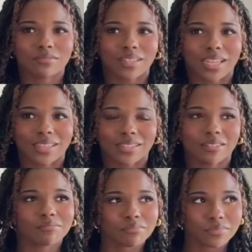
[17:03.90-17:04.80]
like
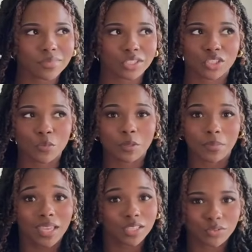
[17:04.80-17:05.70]
there's human
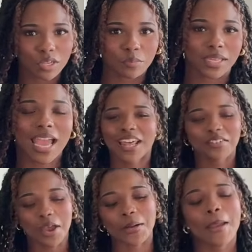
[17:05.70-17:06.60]
beings around me. I don't
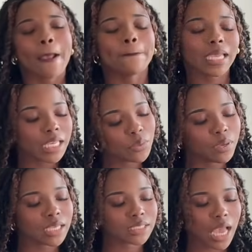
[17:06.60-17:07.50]
know. But
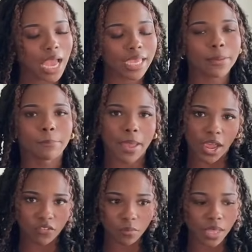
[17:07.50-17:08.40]
anyways, I am
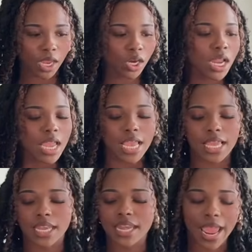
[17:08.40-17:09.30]
back from there
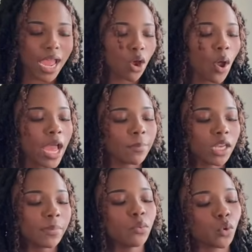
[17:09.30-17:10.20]
and now I'm
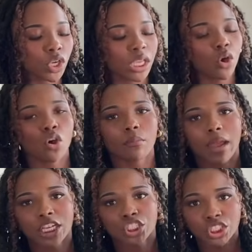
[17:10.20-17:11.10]
gonna be working on
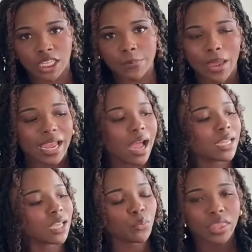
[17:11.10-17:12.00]
my sheep. I
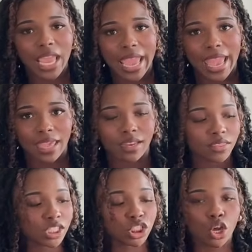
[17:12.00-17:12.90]
got done with the head.
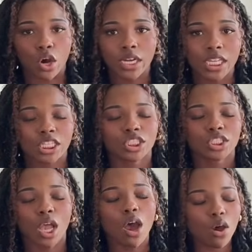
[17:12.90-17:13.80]
This yarn
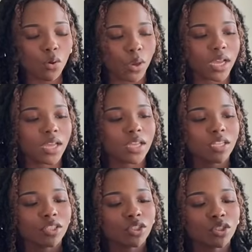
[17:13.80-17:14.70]
is
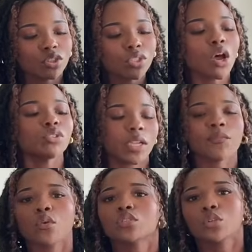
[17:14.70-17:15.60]
so
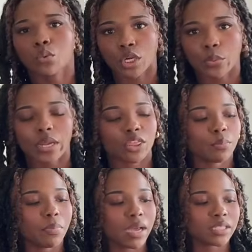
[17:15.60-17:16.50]
difficult to work with,
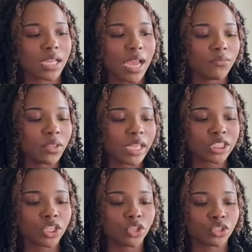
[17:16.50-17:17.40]
but I feel like it's
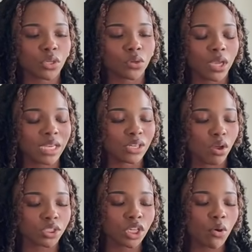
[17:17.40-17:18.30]
gonna look so good. And
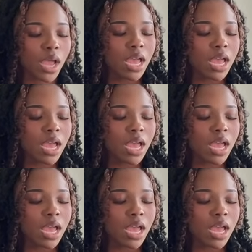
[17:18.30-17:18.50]
also